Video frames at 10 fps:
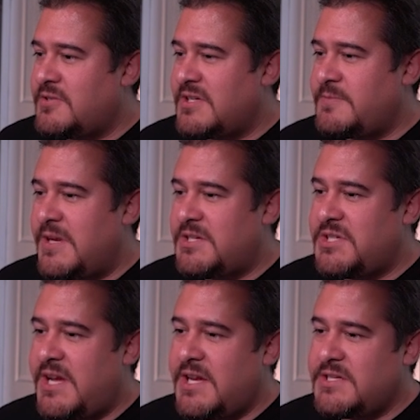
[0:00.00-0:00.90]
address may
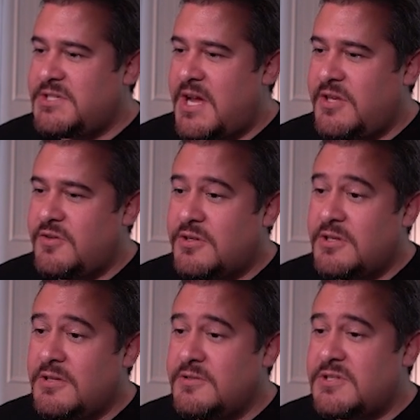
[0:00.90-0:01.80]
change and you
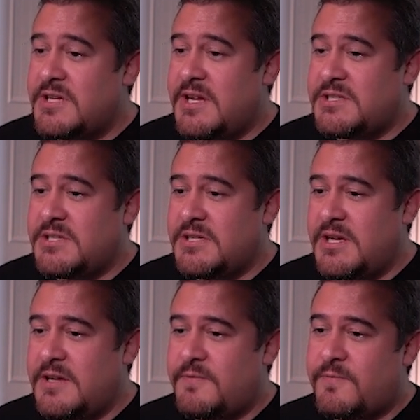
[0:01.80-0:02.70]
could lose connection
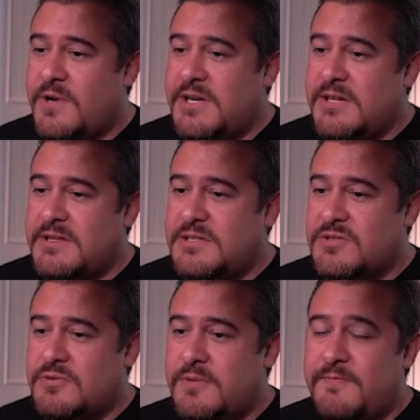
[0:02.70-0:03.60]
if running this
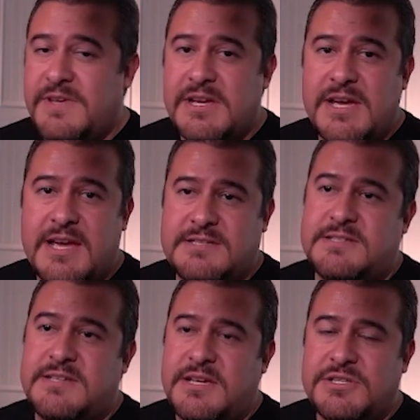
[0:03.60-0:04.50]
script via
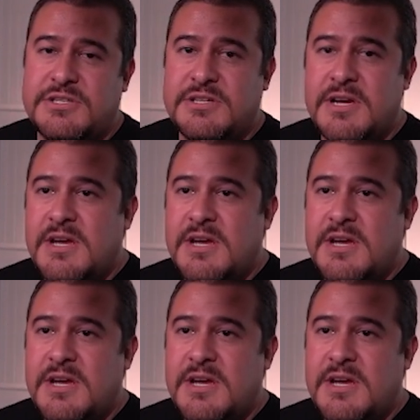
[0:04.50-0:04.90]
SSH.